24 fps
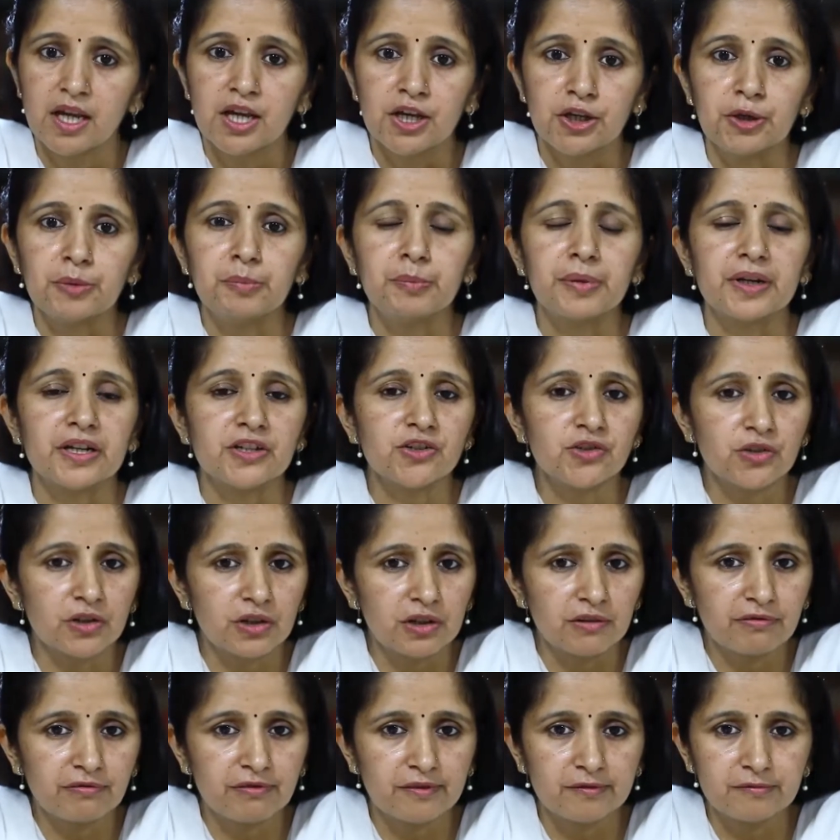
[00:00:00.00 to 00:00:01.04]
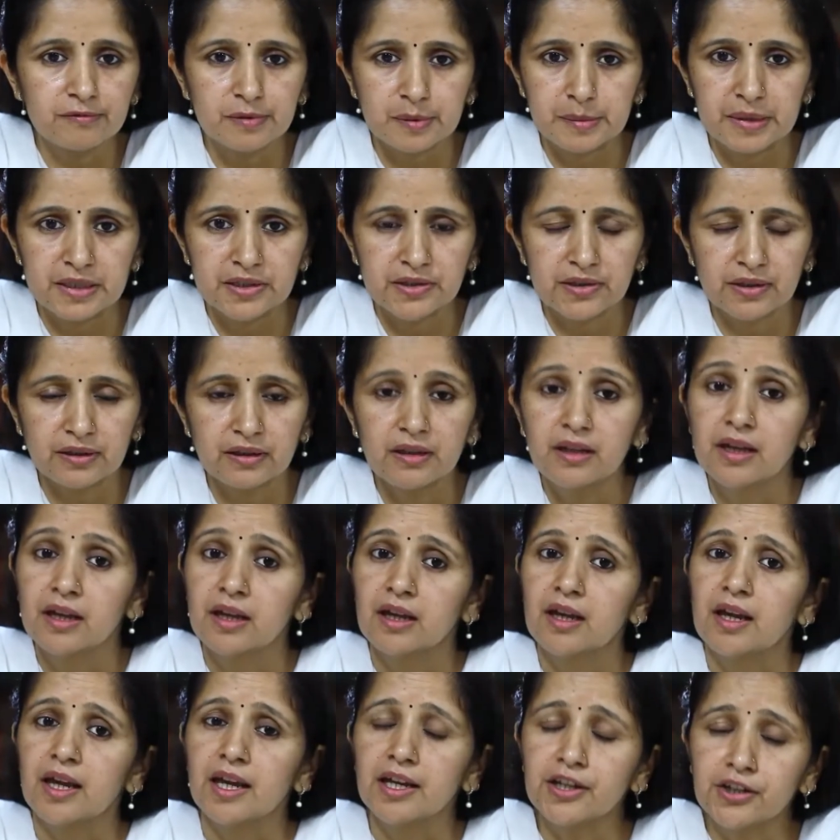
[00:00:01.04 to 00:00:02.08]
Repression of information,
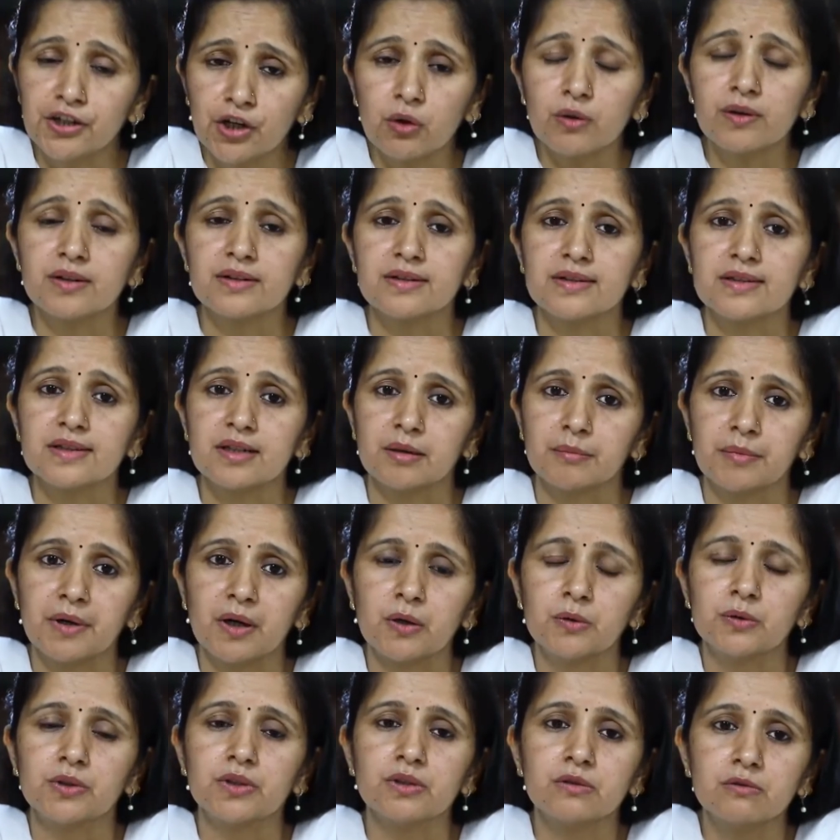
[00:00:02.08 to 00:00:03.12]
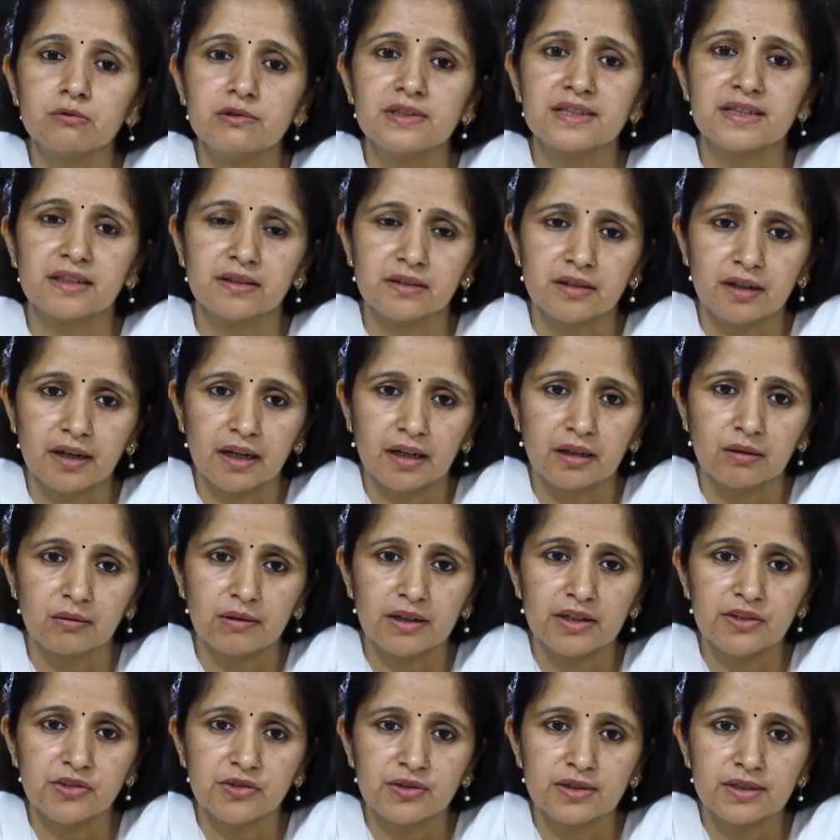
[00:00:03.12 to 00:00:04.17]
ignorance about the rules and the
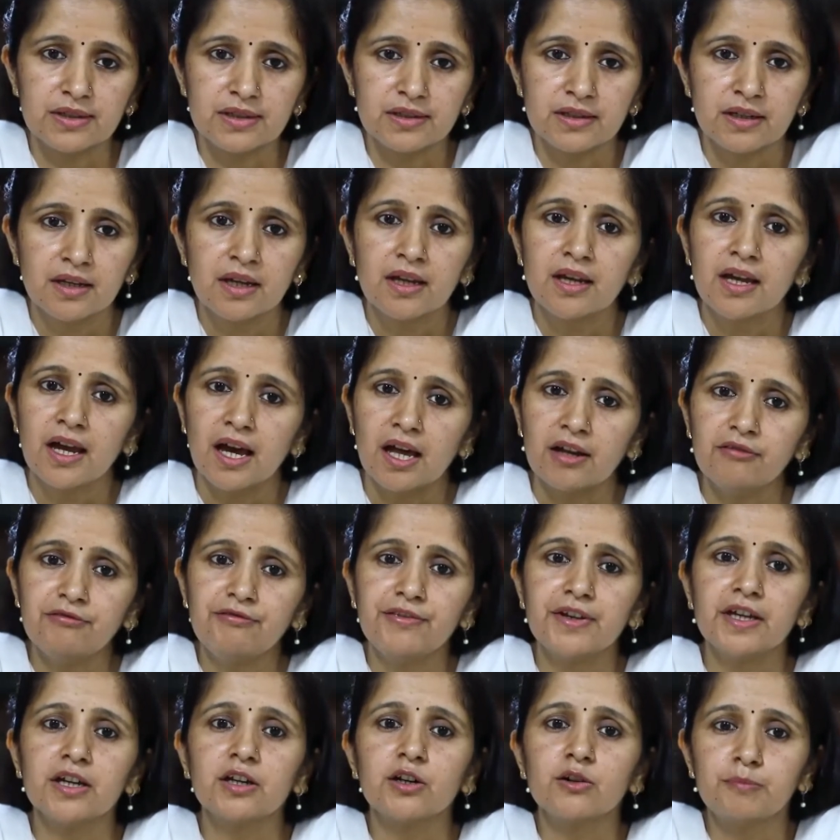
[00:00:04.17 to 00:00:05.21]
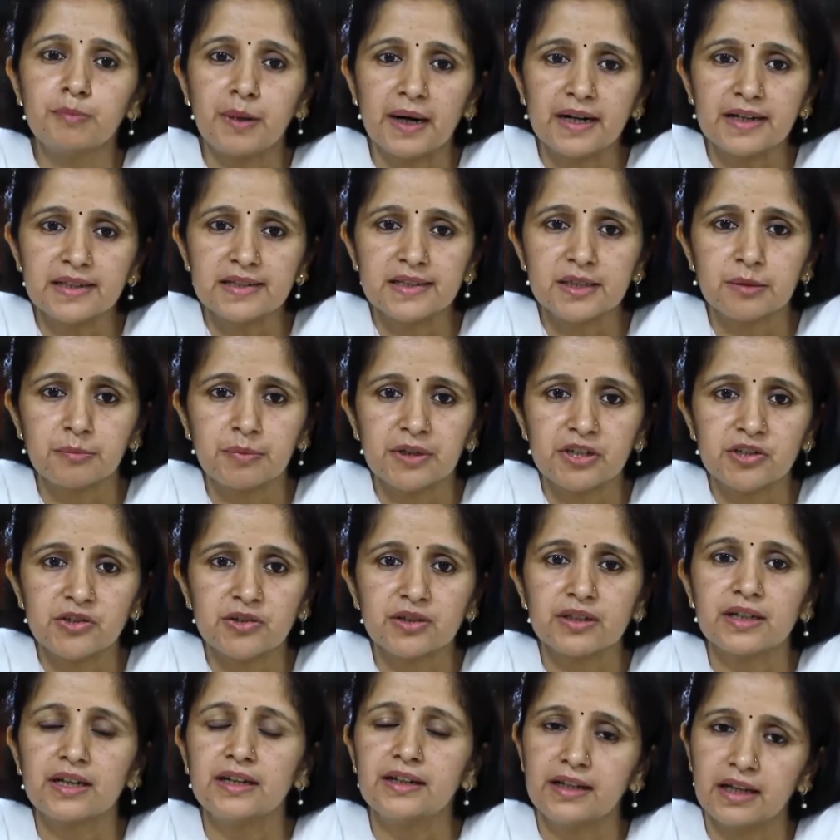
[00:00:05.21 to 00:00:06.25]
regulations, and fear of
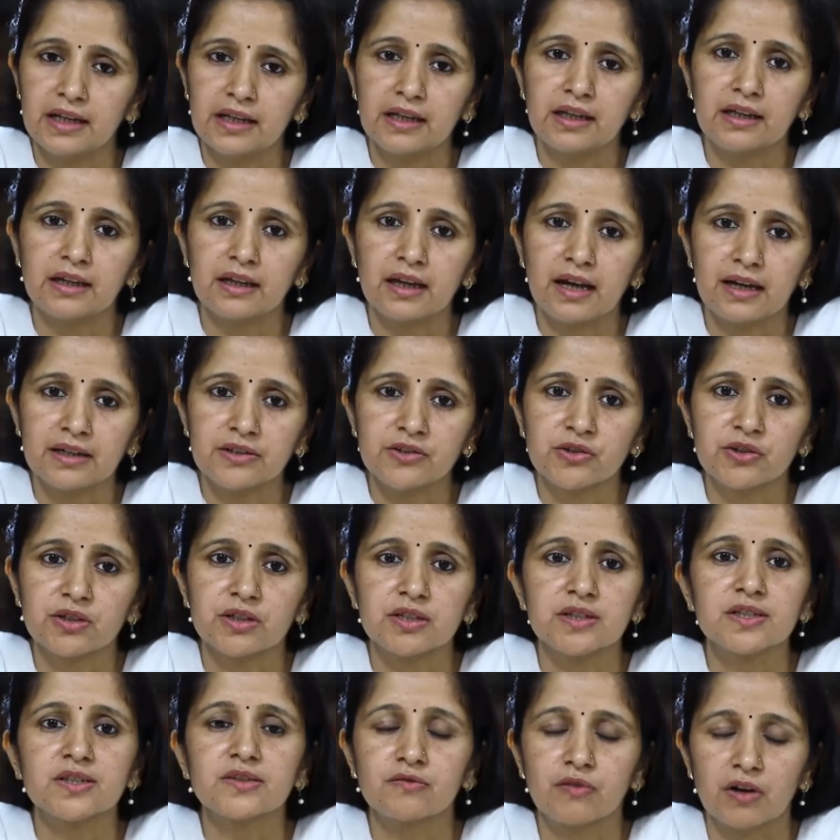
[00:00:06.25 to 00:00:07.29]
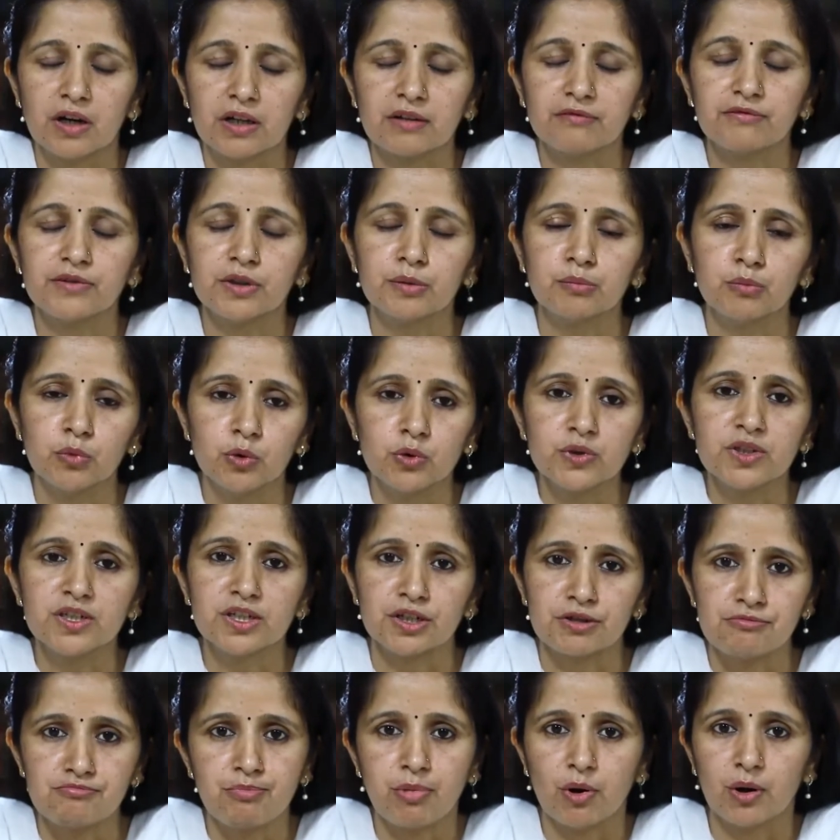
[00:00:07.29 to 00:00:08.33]
participation and taking action is one of the most
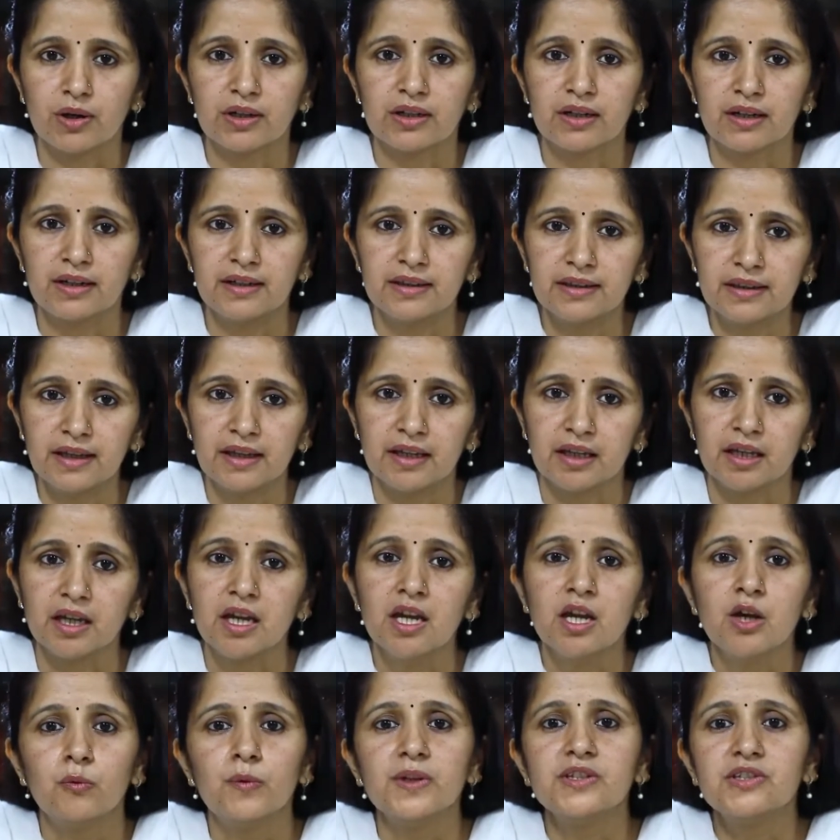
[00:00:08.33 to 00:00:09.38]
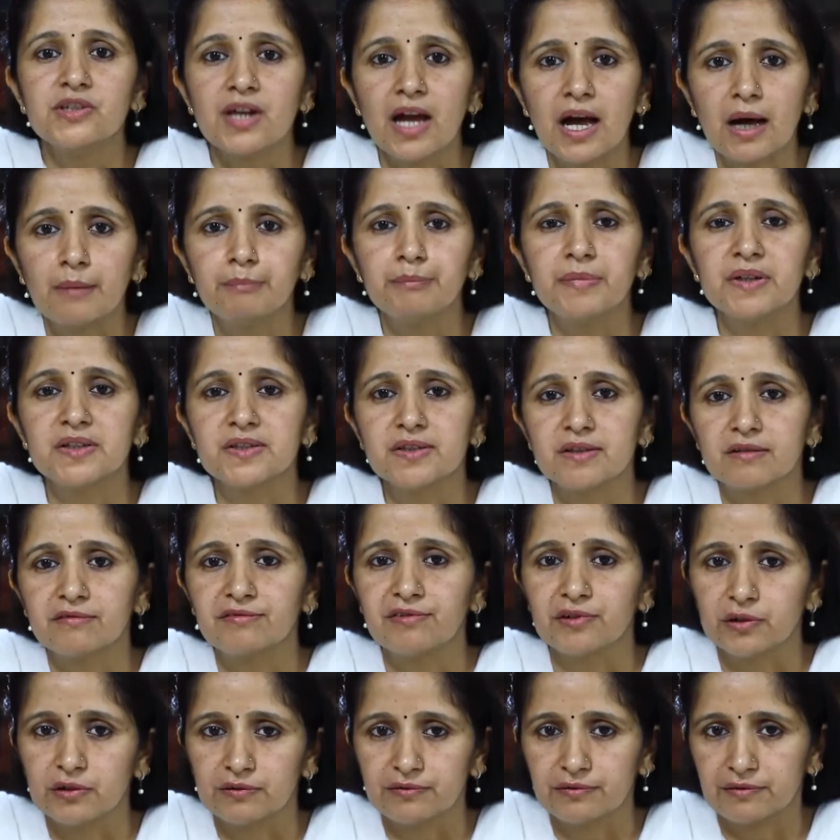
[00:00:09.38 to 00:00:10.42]
important thing which hampers the
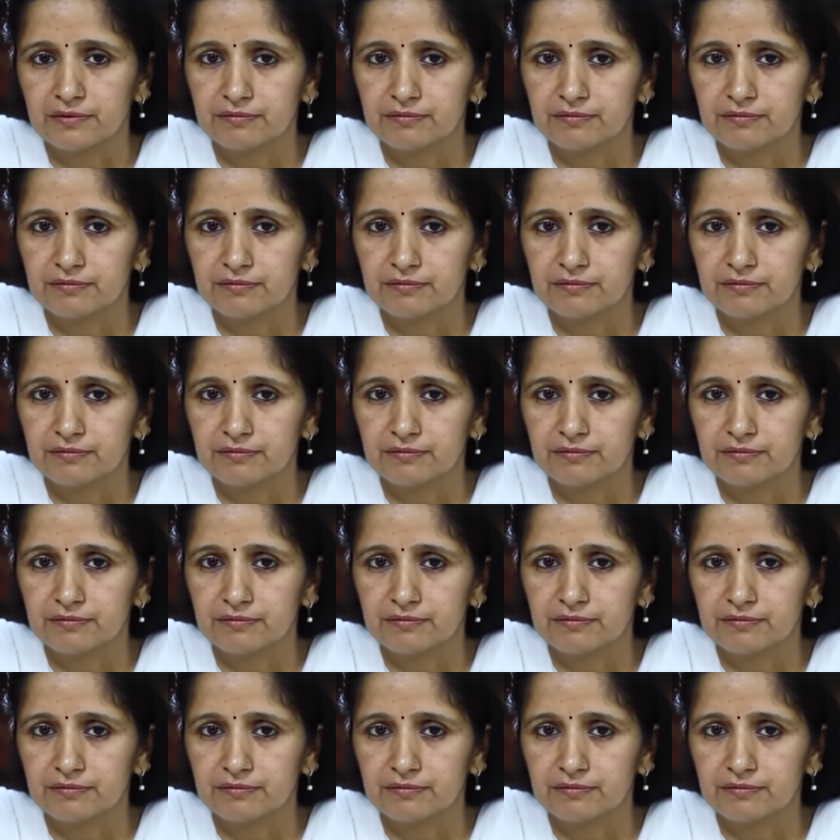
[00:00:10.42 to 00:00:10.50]
flow of